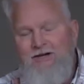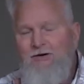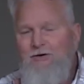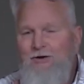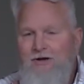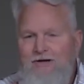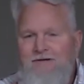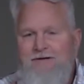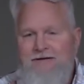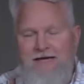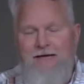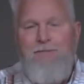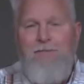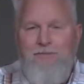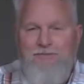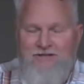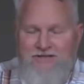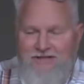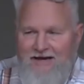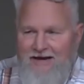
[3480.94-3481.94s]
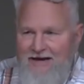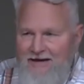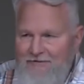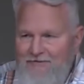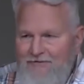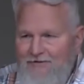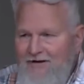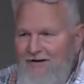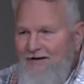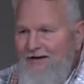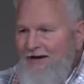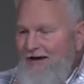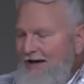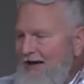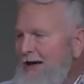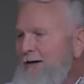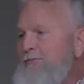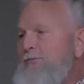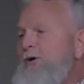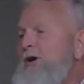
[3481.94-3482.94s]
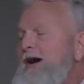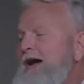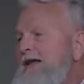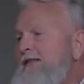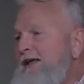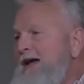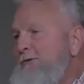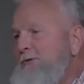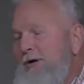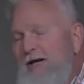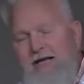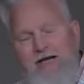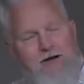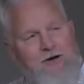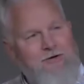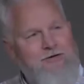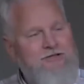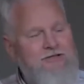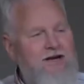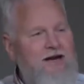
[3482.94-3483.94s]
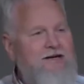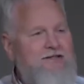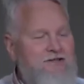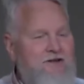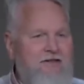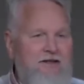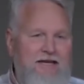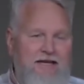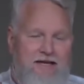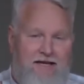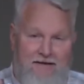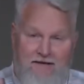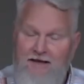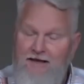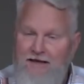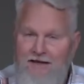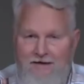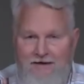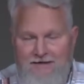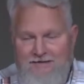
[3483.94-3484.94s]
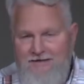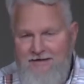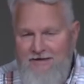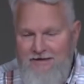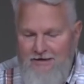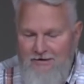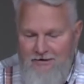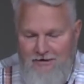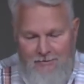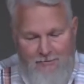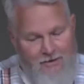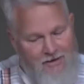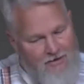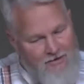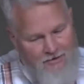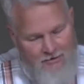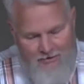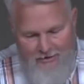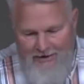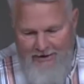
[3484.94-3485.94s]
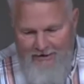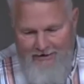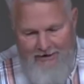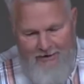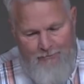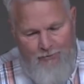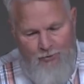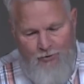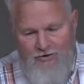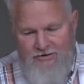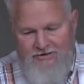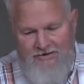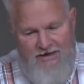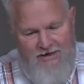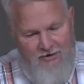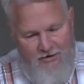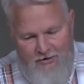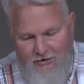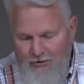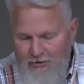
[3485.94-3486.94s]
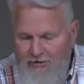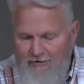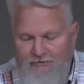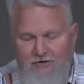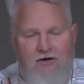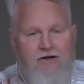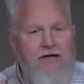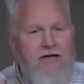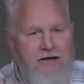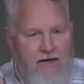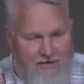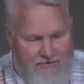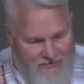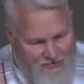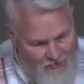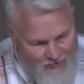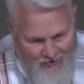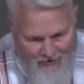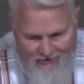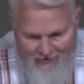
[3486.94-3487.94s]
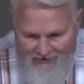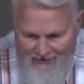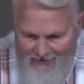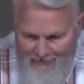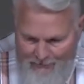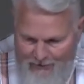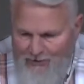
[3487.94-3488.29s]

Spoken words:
would keep him safe. And I'm praying that when he goes talks to the king doesn't kill him. That poor sucker, whoever he is, Lord, be